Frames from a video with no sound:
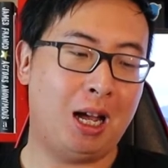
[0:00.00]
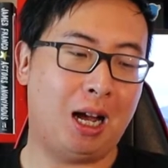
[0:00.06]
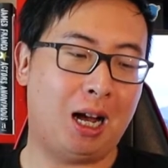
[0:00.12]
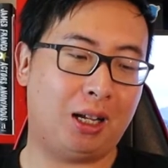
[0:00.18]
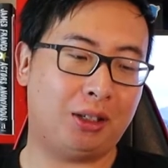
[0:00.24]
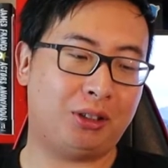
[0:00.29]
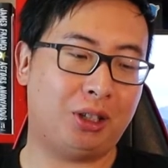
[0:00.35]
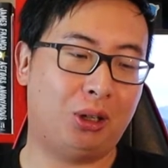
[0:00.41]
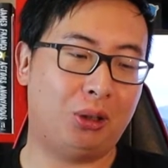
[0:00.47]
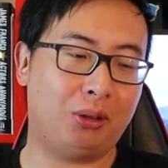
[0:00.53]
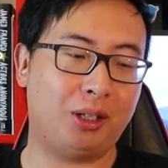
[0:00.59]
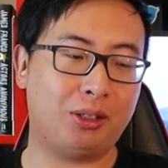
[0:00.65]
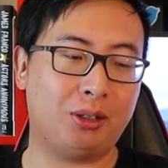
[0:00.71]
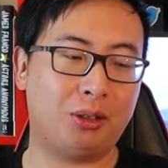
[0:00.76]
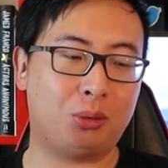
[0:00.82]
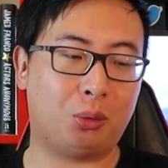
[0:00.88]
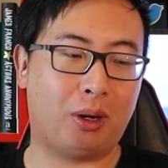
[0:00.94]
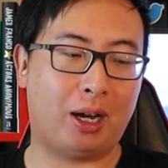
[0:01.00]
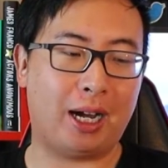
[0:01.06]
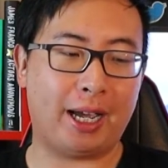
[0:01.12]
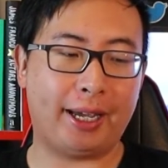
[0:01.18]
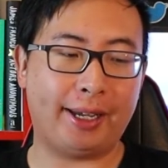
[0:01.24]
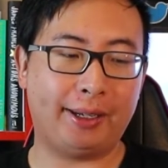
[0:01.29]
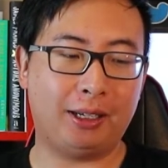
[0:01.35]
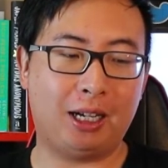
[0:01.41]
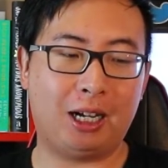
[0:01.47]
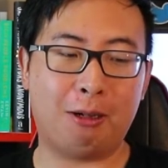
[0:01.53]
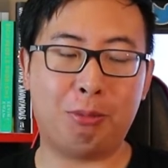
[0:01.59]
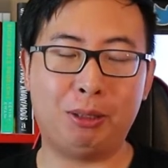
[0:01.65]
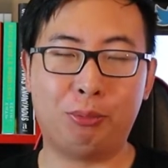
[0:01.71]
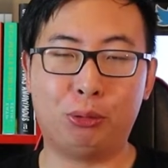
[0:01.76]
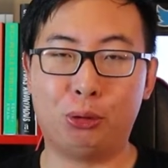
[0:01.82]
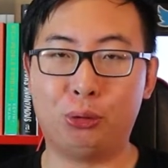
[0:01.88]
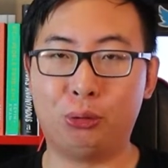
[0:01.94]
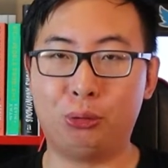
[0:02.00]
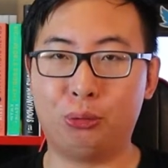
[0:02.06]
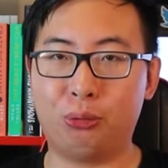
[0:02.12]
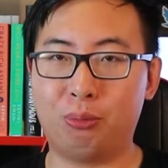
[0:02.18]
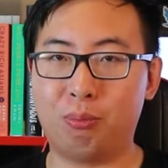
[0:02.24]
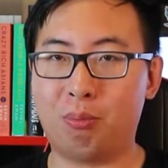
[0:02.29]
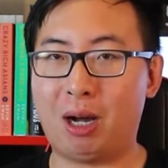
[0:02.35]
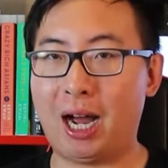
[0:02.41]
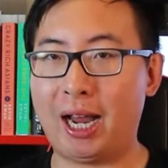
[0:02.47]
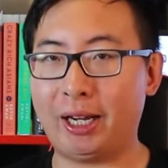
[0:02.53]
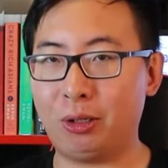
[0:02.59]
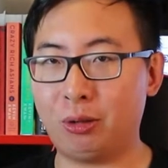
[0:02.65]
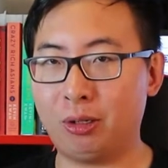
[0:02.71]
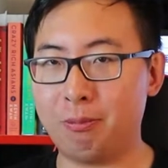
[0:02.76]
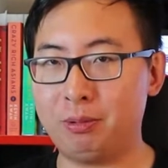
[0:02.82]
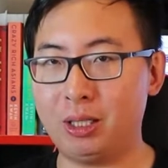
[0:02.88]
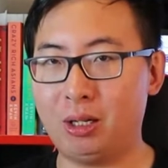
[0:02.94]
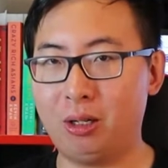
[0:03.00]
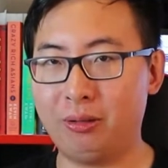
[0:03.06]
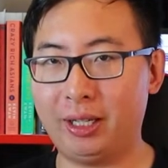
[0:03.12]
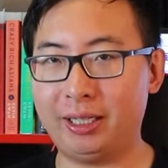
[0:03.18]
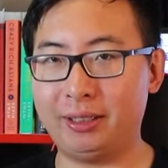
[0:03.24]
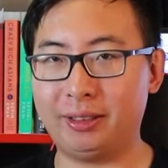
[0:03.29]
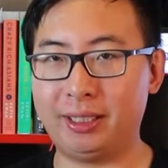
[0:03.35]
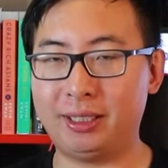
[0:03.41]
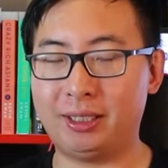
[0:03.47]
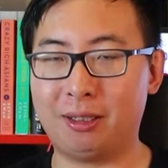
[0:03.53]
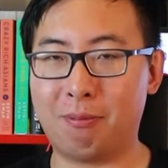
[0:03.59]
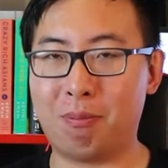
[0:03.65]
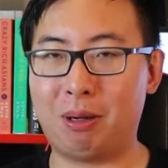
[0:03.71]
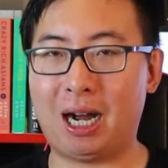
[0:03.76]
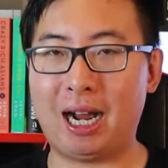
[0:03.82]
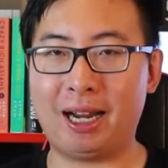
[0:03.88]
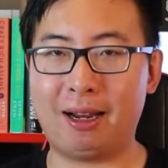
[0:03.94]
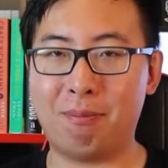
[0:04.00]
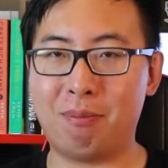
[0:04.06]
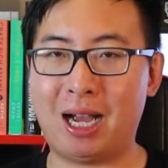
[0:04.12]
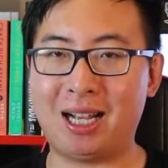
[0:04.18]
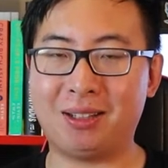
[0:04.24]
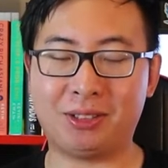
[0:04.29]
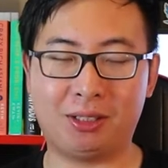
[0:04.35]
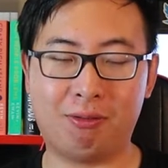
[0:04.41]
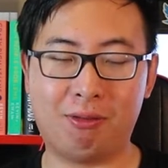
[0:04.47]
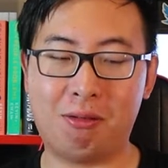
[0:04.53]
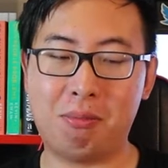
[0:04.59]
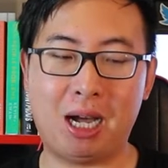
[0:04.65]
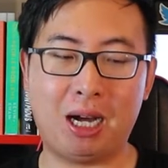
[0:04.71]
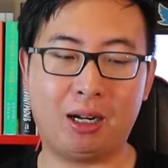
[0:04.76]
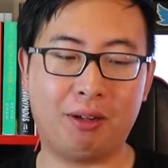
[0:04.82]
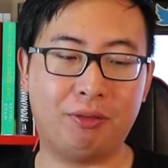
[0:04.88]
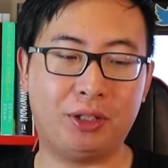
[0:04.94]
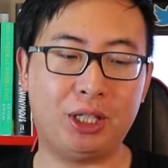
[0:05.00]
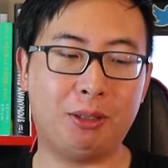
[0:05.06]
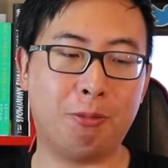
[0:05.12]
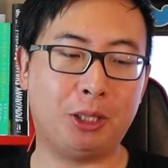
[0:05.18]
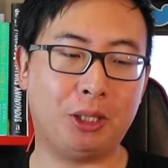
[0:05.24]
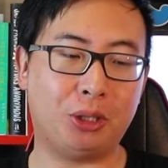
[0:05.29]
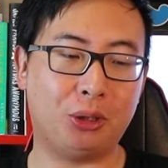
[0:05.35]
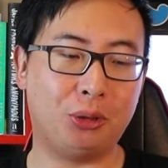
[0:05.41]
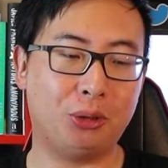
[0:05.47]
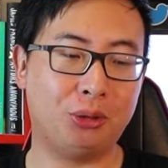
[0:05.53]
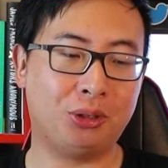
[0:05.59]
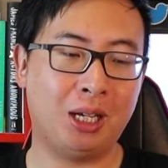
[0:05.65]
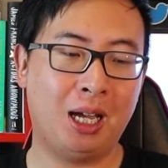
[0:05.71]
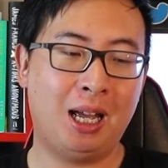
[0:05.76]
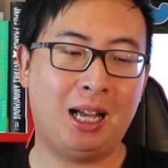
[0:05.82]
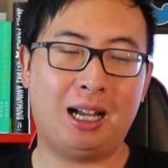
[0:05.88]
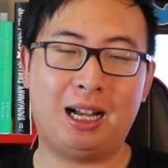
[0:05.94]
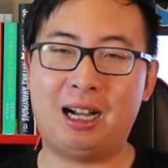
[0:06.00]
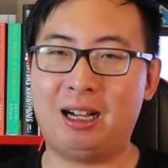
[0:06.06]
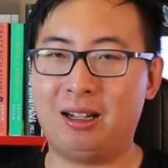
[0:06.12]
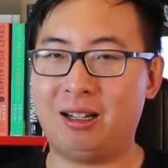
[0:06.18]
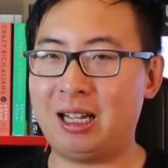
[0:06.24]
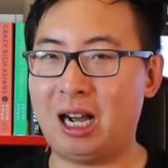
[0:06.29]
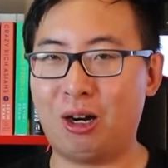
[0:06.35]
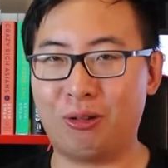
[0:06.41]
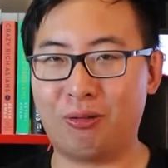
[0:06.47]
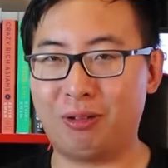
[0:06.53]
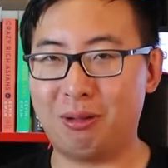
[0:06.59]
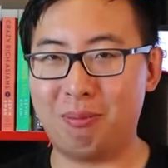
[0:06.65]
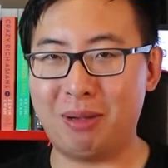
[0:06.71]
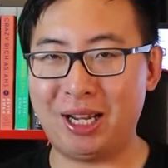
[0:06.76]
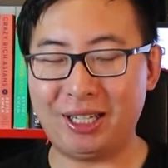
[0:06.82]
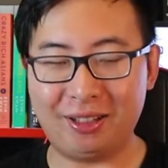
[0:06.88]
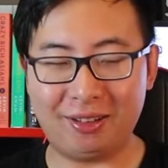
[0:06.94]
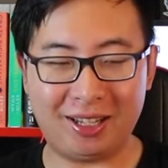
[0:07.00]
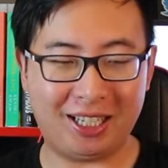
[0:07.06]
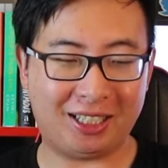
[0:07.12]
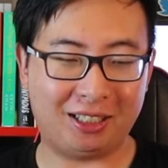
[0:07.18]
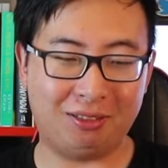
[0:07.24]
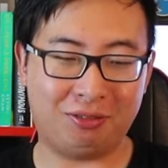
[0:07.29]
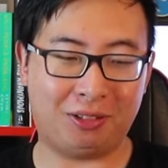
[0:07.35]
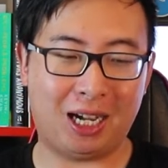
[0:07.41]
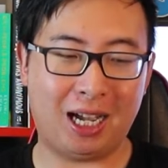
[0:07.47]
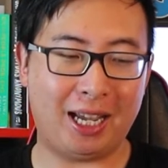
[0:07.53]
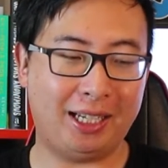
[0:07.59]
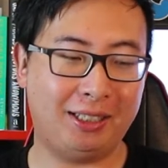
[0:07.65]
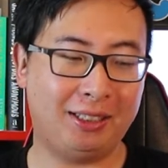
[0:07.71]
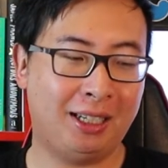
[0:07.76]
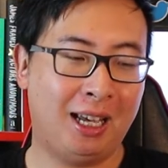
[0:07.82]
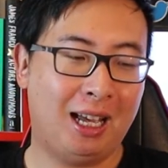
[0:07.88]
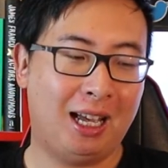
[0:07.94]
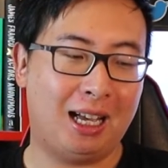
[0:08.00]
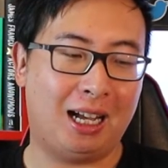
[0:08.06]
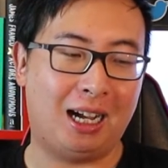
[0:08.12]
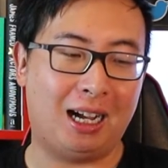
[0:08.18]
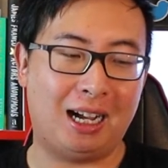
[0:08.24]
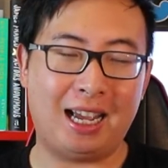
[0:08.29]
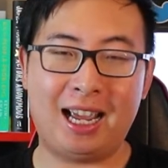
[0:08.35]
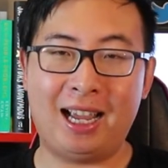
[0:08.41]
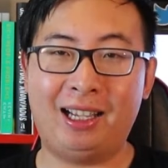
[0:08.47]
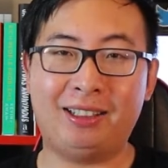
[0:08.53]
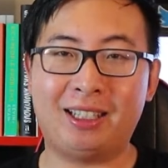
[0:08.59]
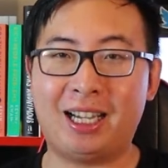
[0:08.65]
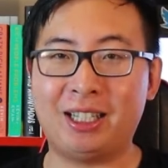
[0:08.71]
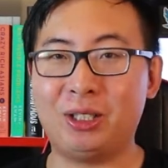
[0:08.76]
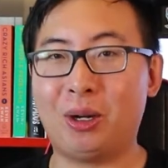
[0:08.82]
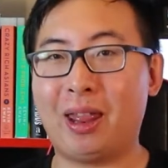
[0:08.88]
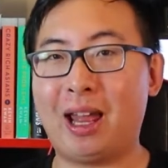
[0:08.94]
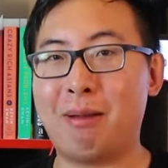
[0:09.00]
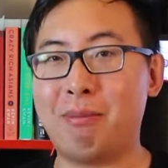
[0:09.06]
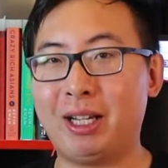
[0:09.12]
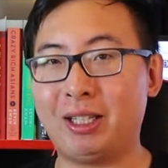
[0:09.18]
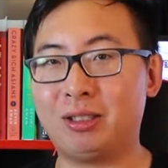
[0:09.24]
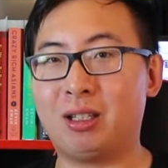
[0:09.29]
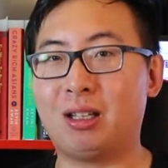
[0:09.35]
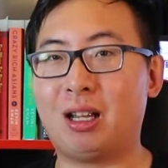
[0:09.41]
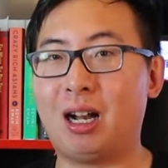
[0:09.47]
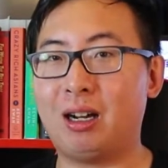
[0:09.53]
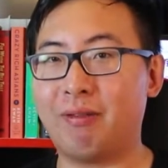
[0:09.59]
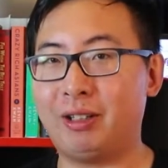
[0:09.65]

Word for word: Uh, so this is why uh, people who mine crypto they need to buy a massive amount of GPUs, uh, however many they can find. and I know that makes a lot